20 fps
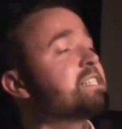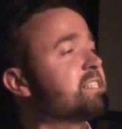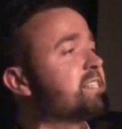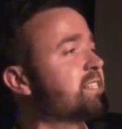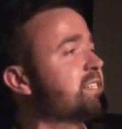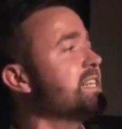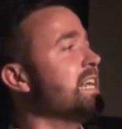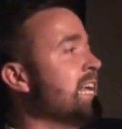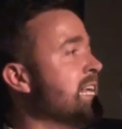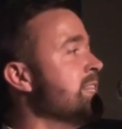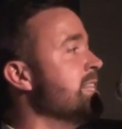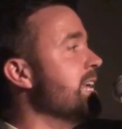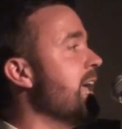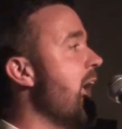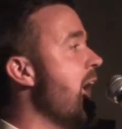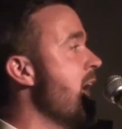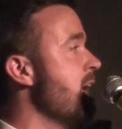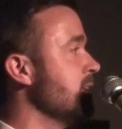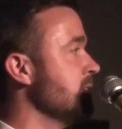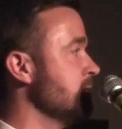us in
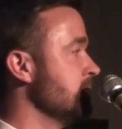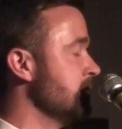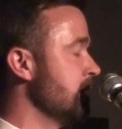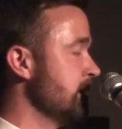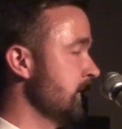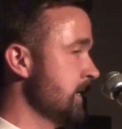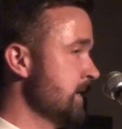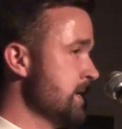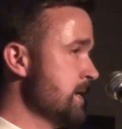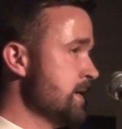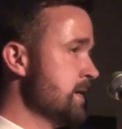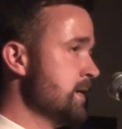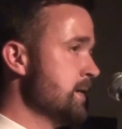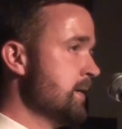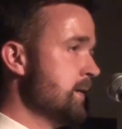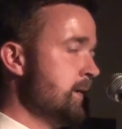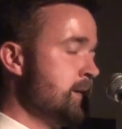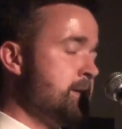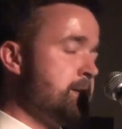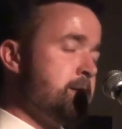the end.
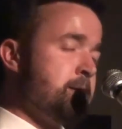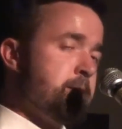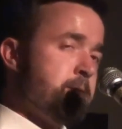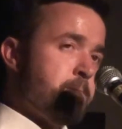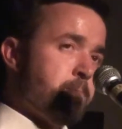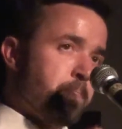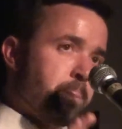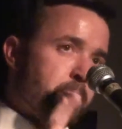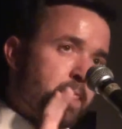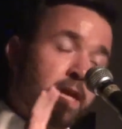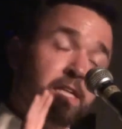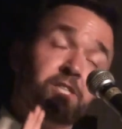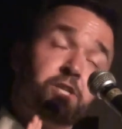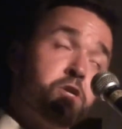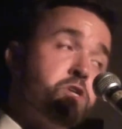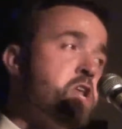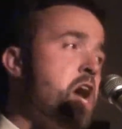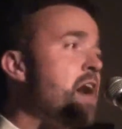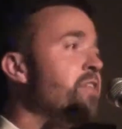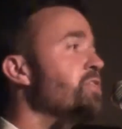And
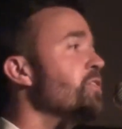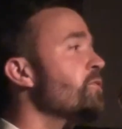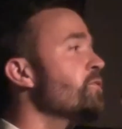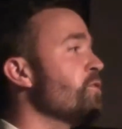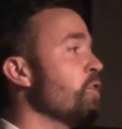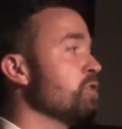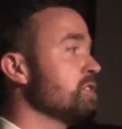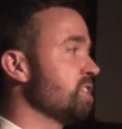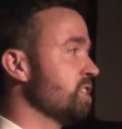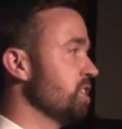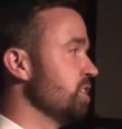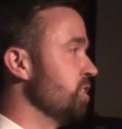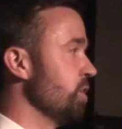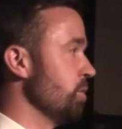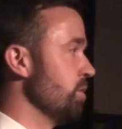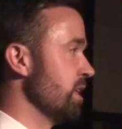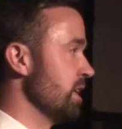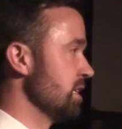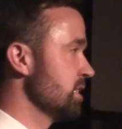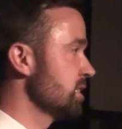you're not the first to
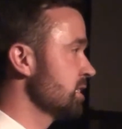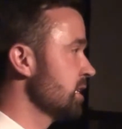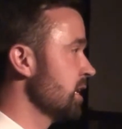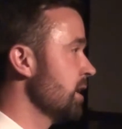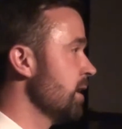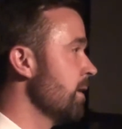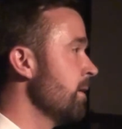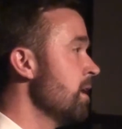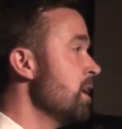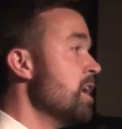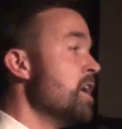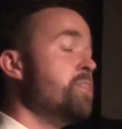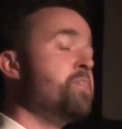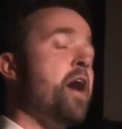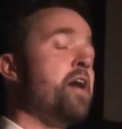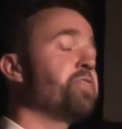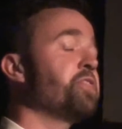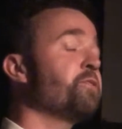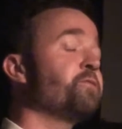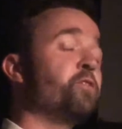do this.
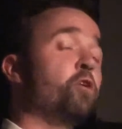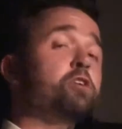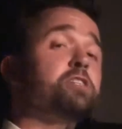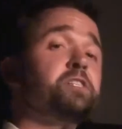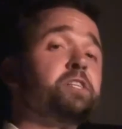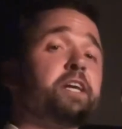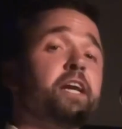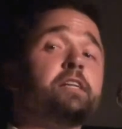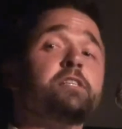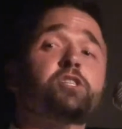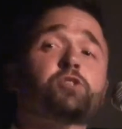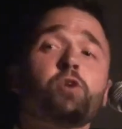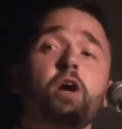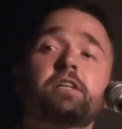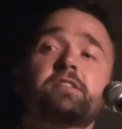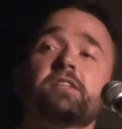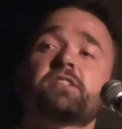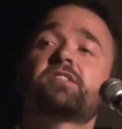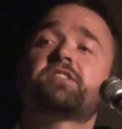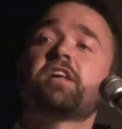Not the first to
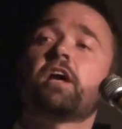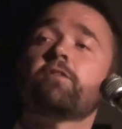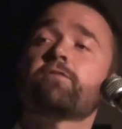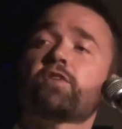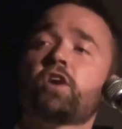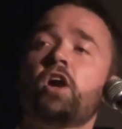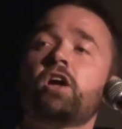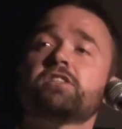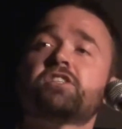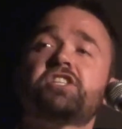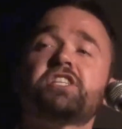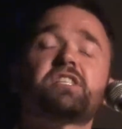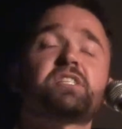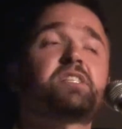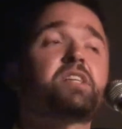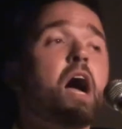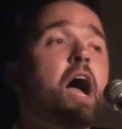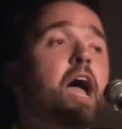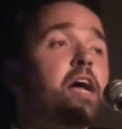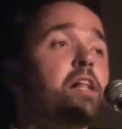construct a
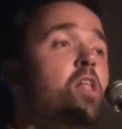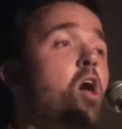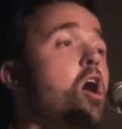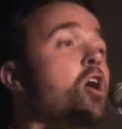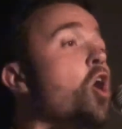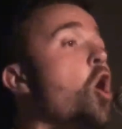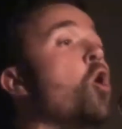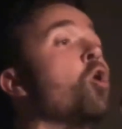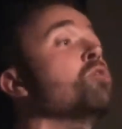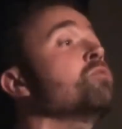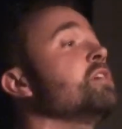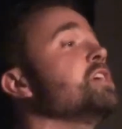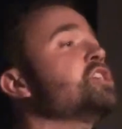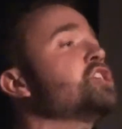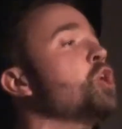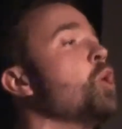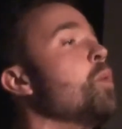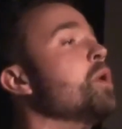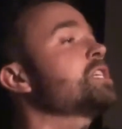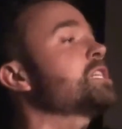self-conscious dialogue only
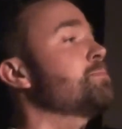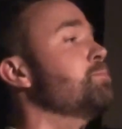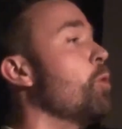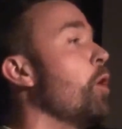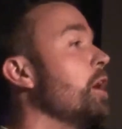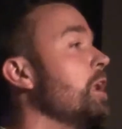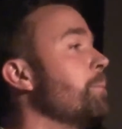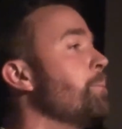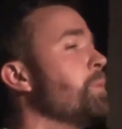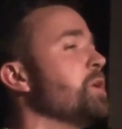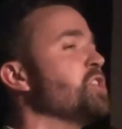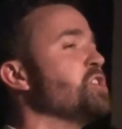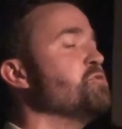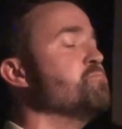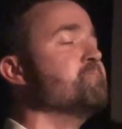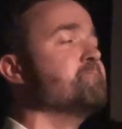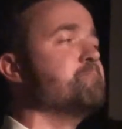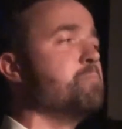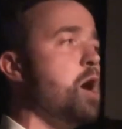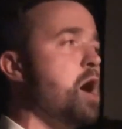to exploit it, but
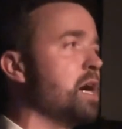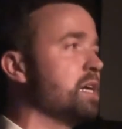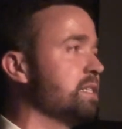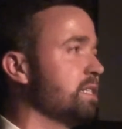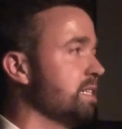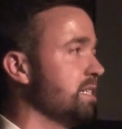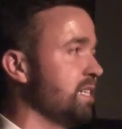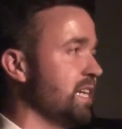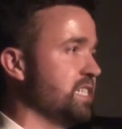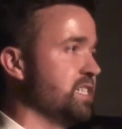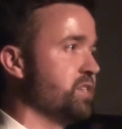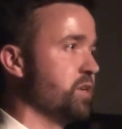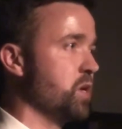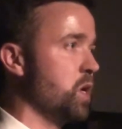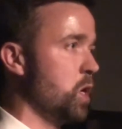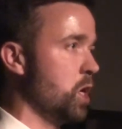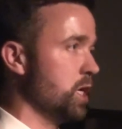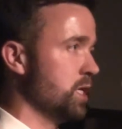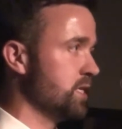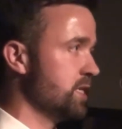you mocked a tender
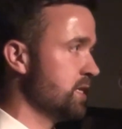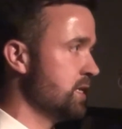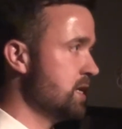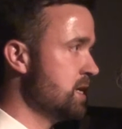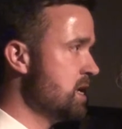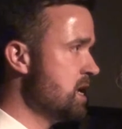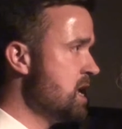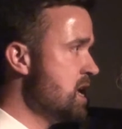heart.